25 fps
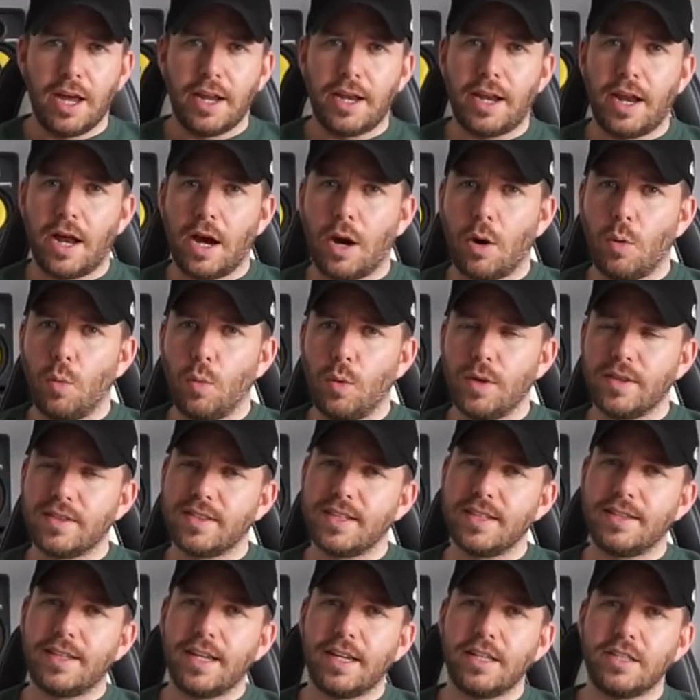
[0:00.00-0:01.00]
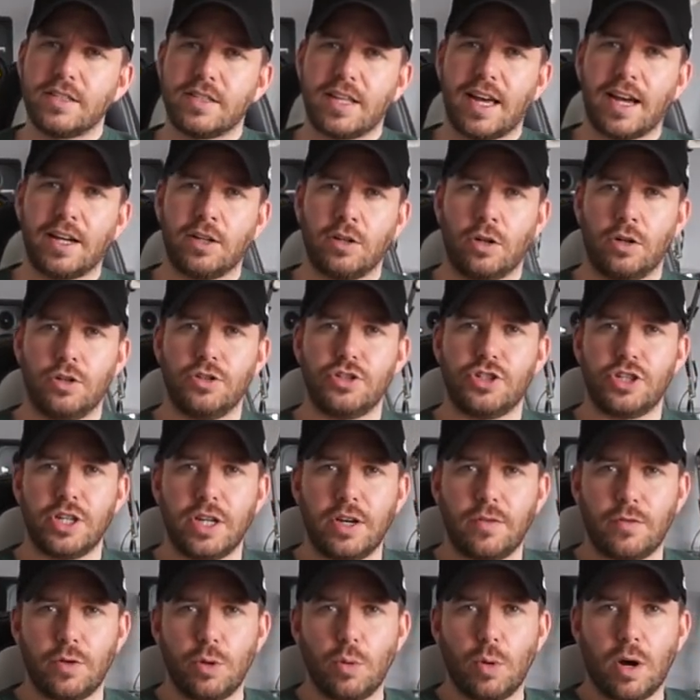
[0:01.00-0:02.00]
Now with today's
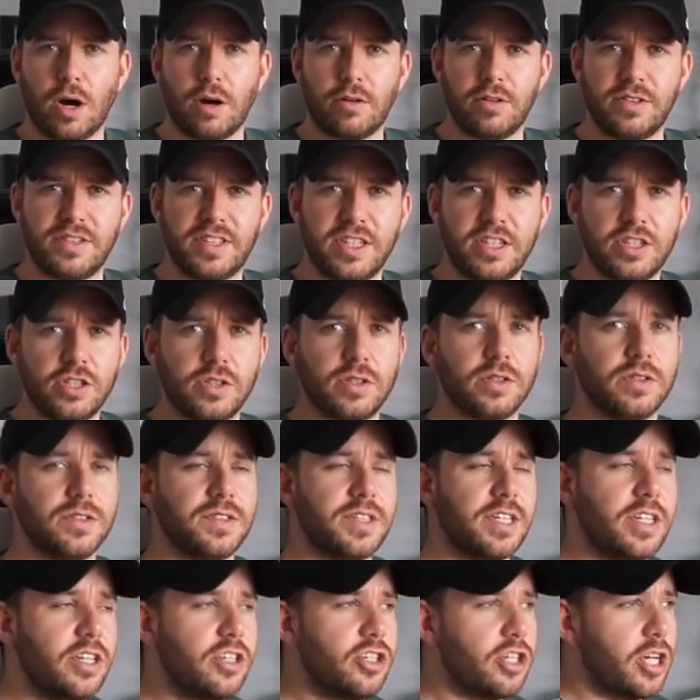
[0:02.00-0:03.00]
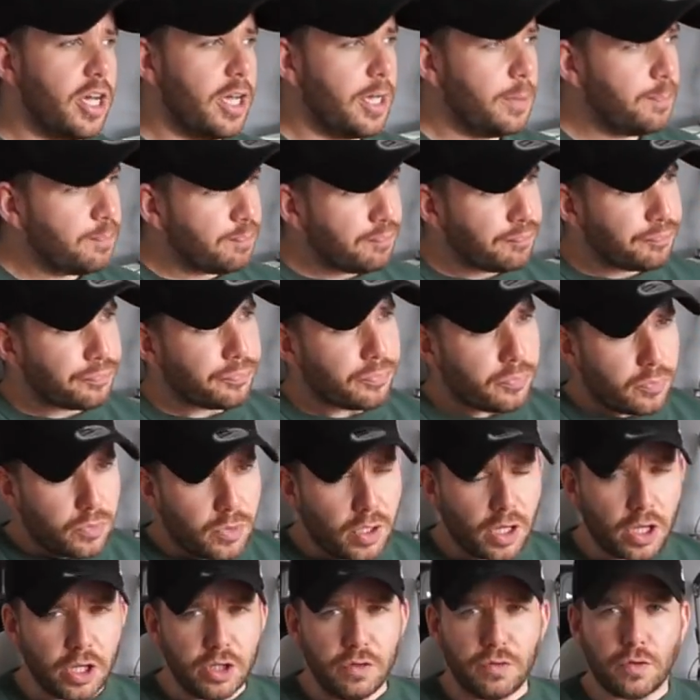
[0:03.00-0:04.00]
technology, if you are a digital DJ,
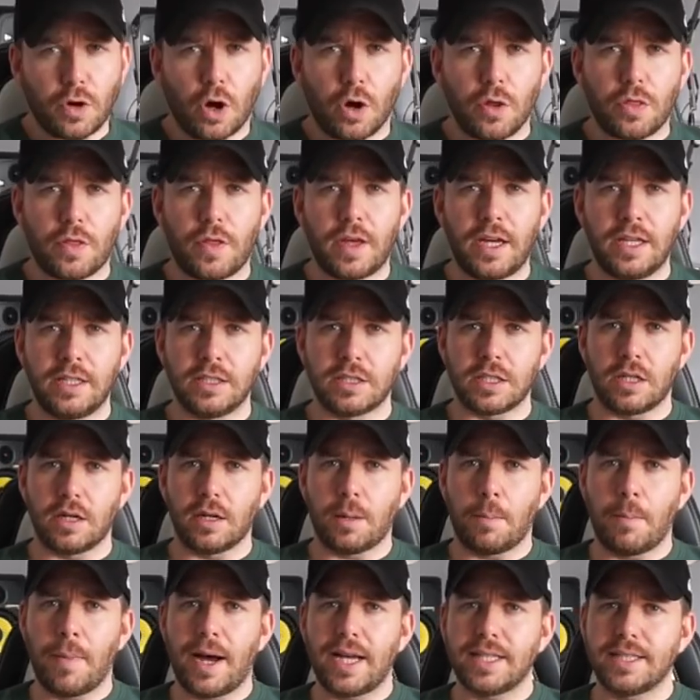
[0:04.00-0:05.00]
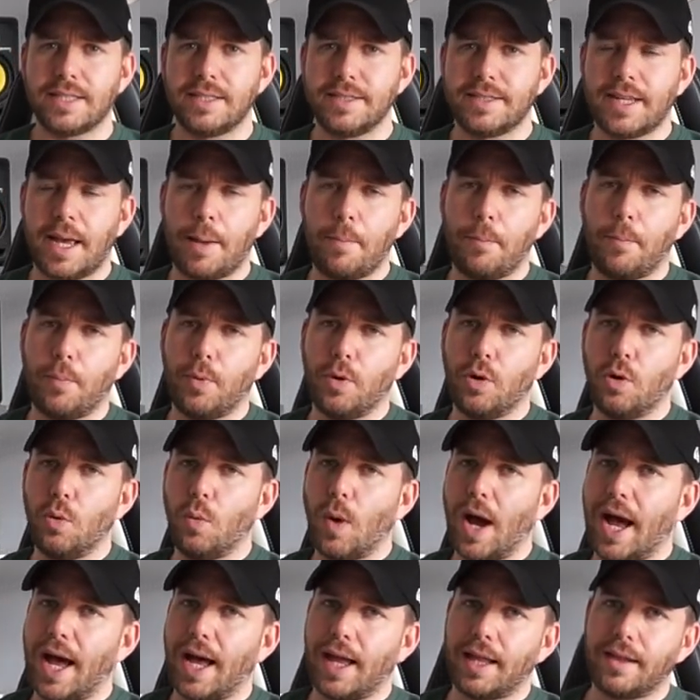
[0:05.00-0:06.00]
you've got things like master
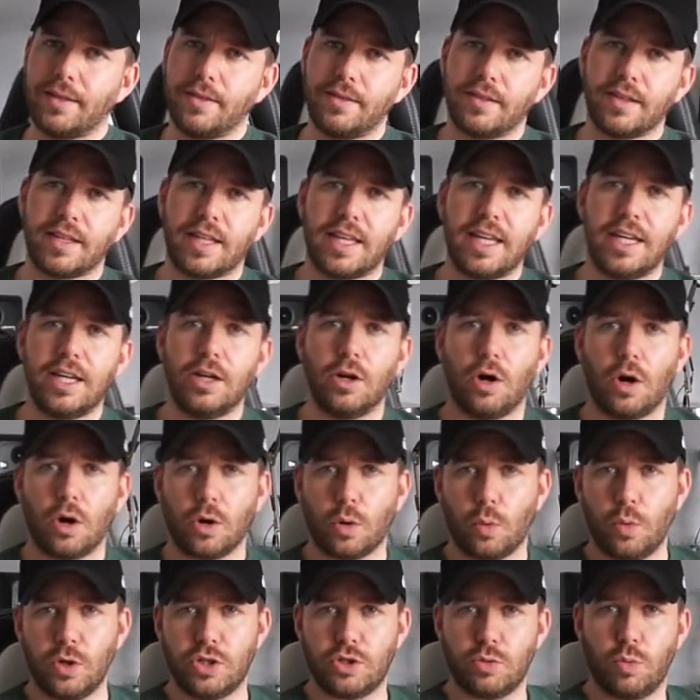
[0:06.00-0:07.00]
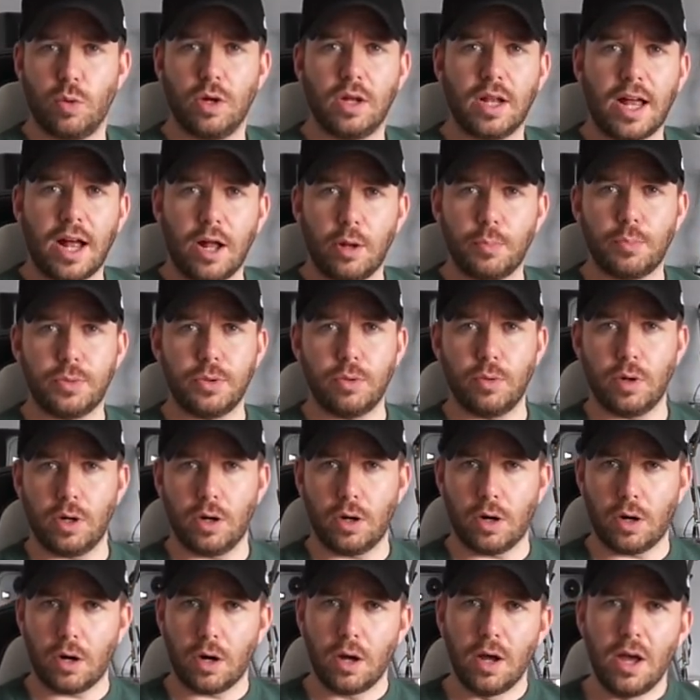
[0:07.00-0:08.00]
tempo and key lock, which will help you a
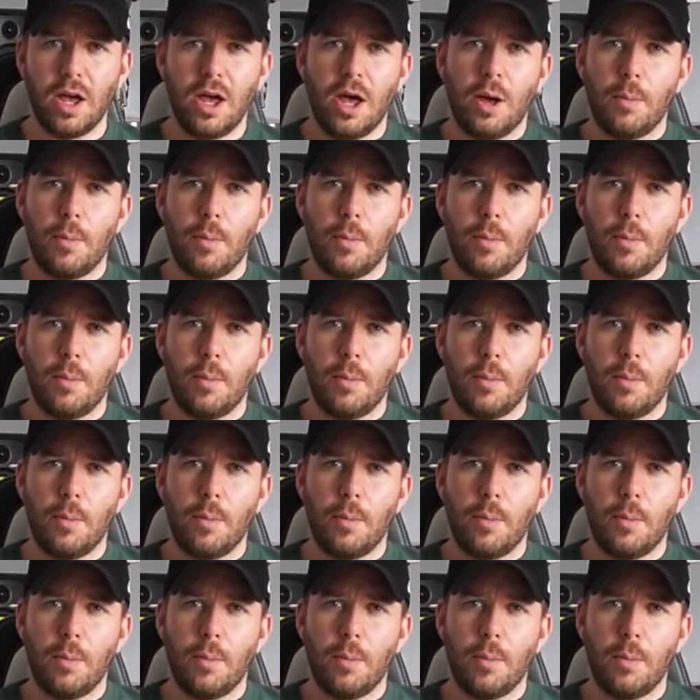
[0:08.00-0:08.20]
lot.